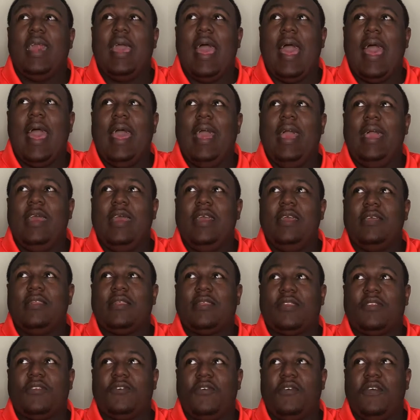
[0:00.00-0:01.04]
a
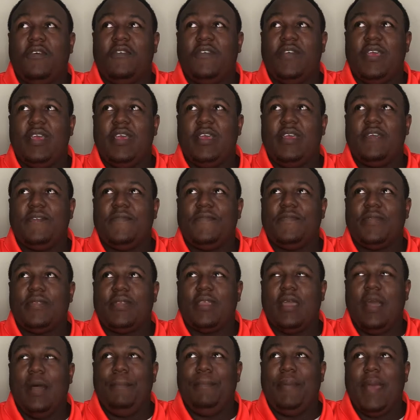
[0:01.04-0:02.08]
story
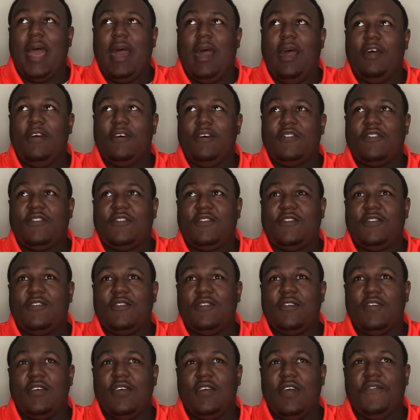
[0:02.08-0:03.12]
about,
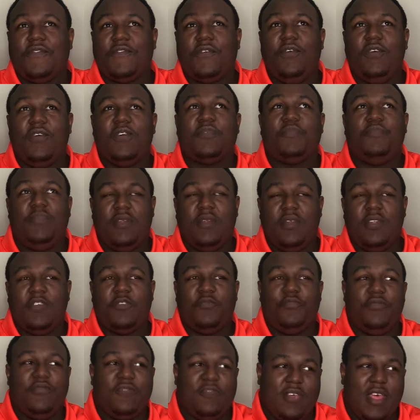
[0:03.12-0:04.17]
of course, police
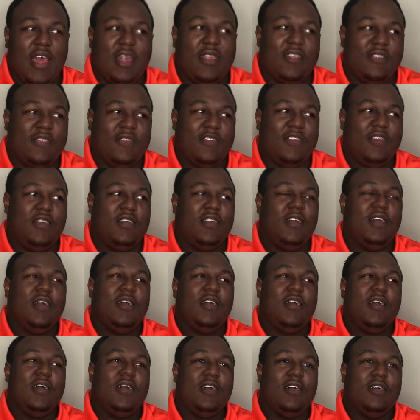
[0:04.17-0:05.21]
brutality
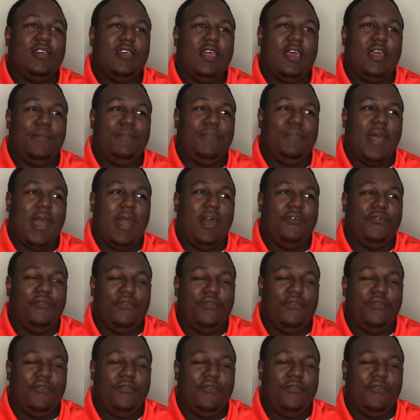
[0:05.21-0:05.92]
and about